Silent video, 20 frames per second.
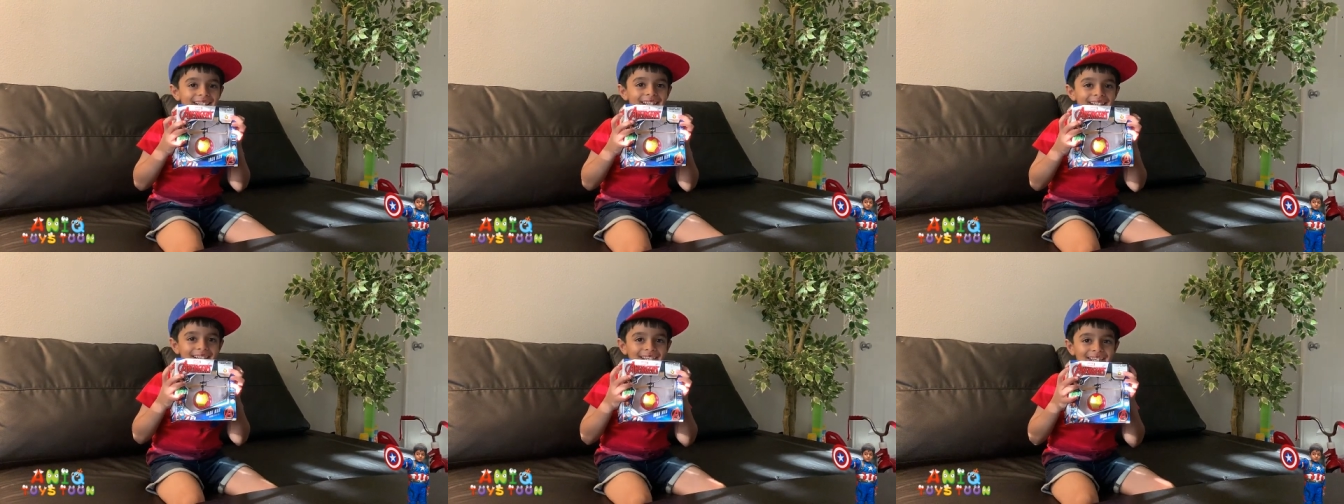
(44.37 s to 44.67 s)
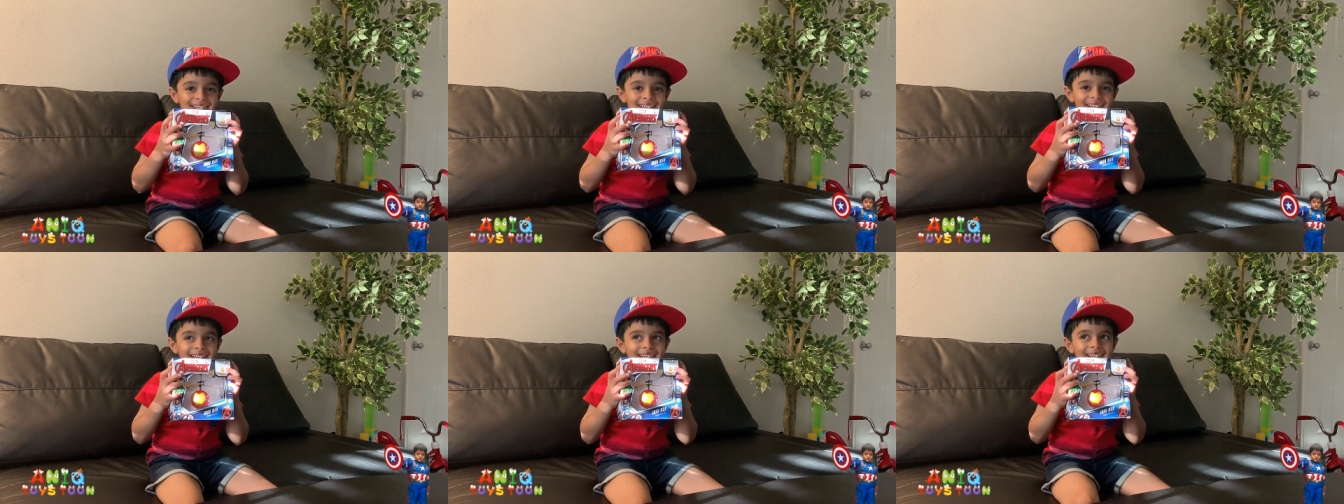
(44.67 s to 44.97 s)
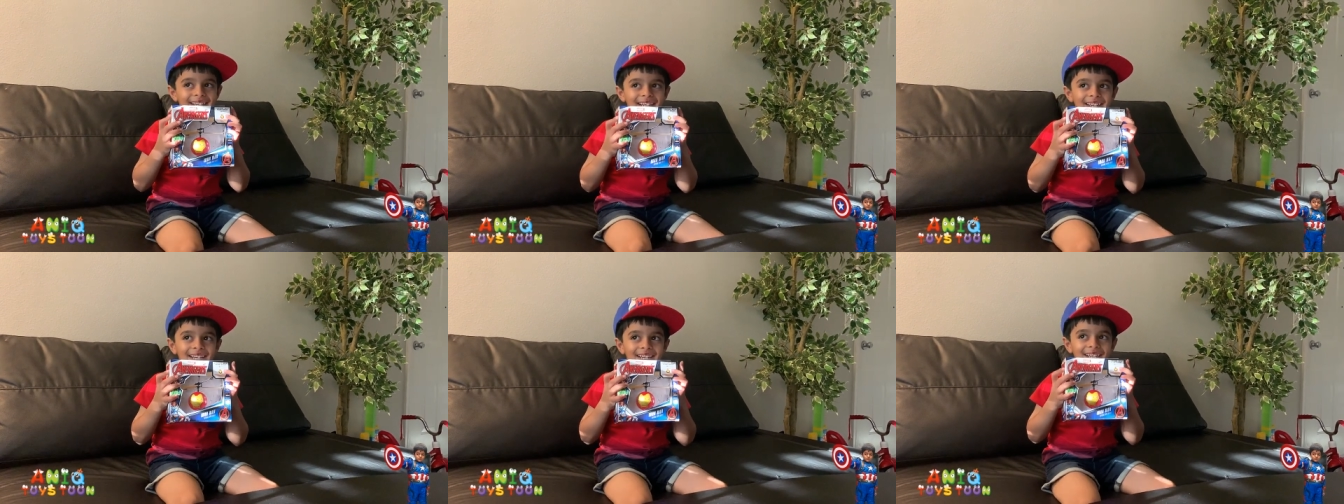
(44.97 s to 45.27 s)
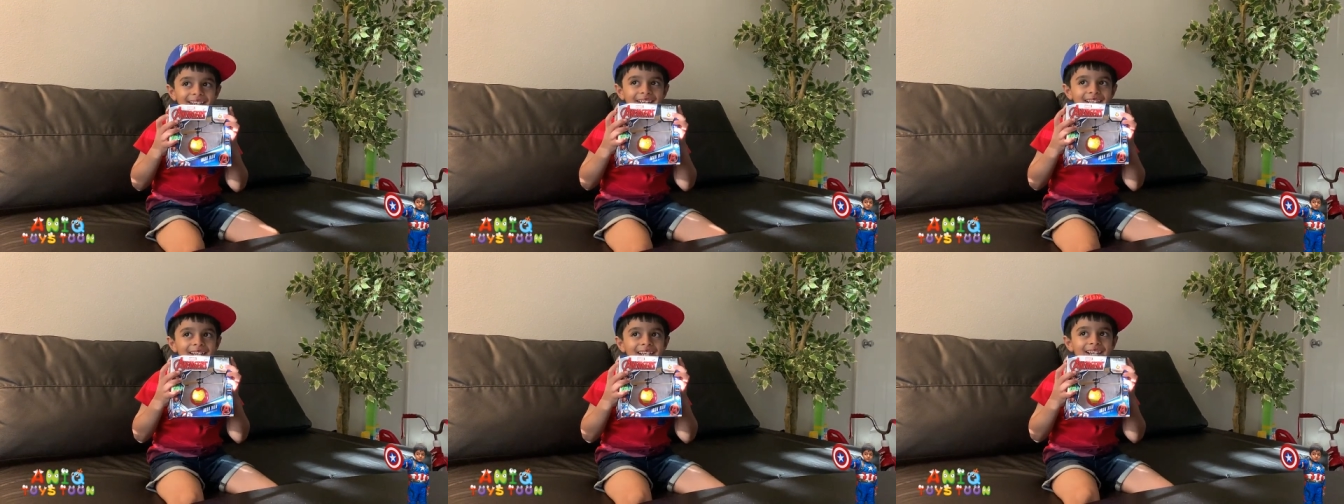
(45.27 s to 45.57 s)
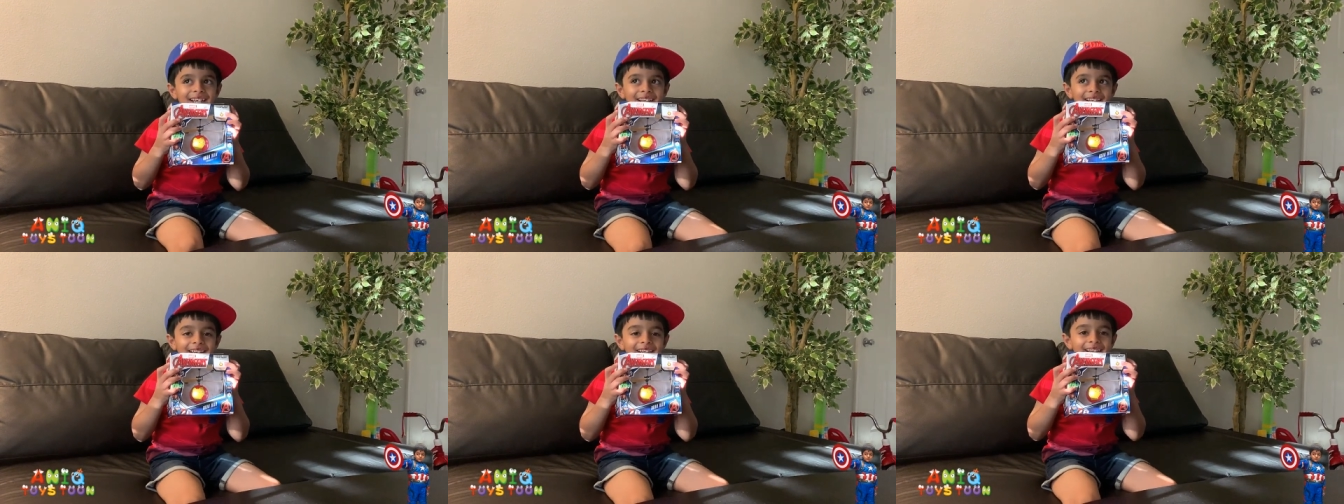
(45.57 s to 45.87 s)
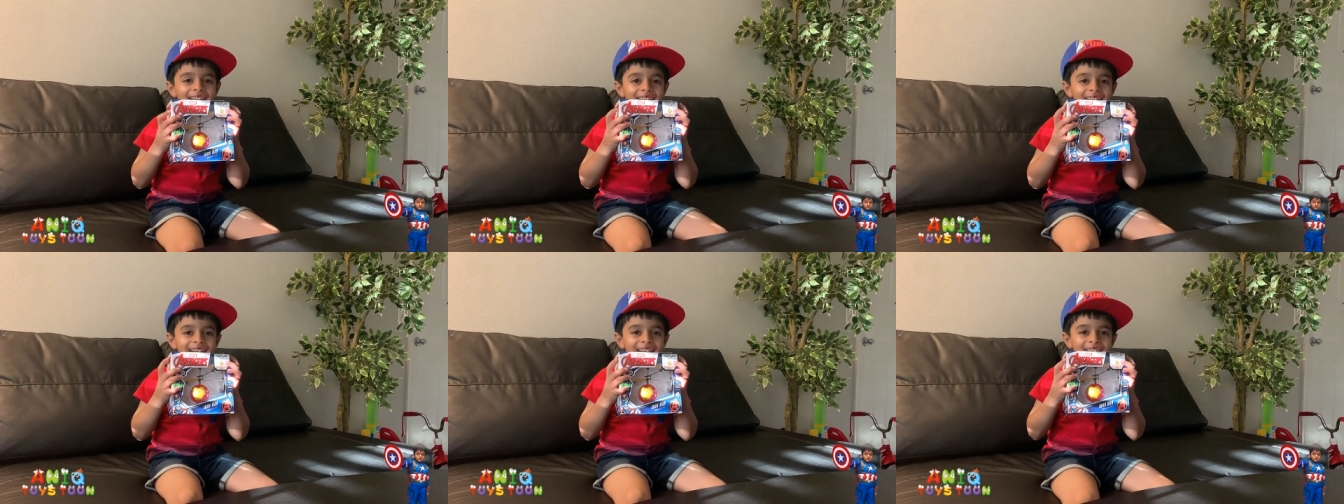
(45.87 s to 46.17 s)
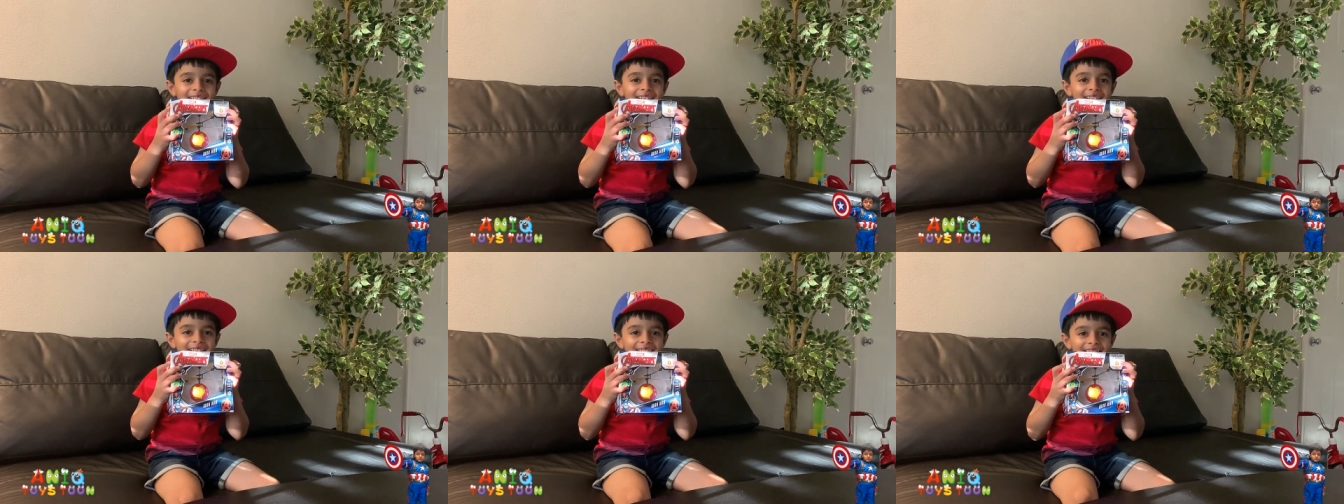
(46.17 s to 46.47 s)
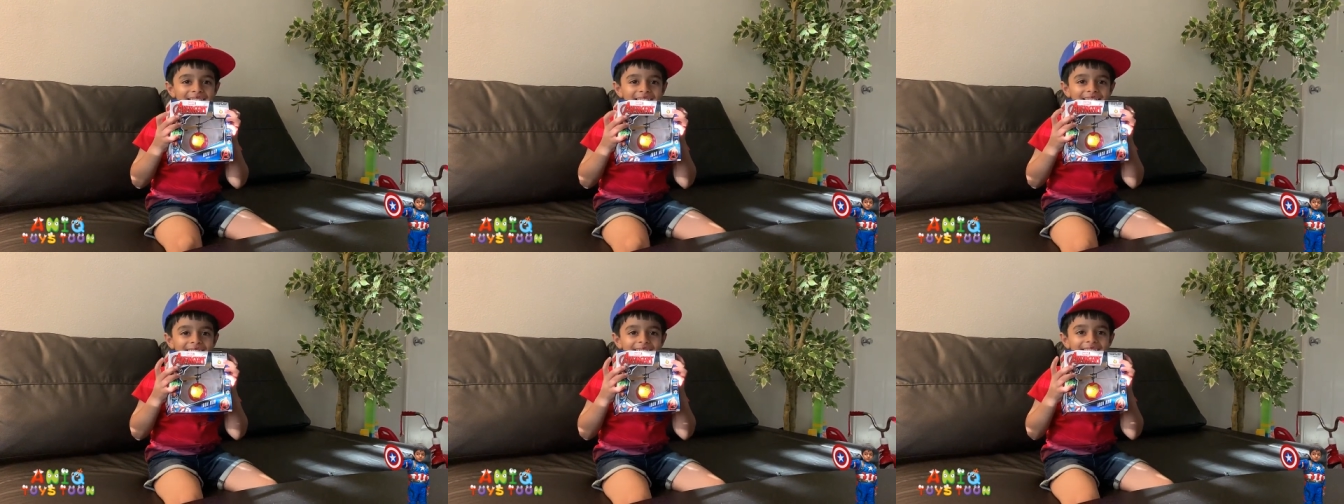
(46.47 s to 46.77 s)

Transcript: it's Marvel Avenger flying ball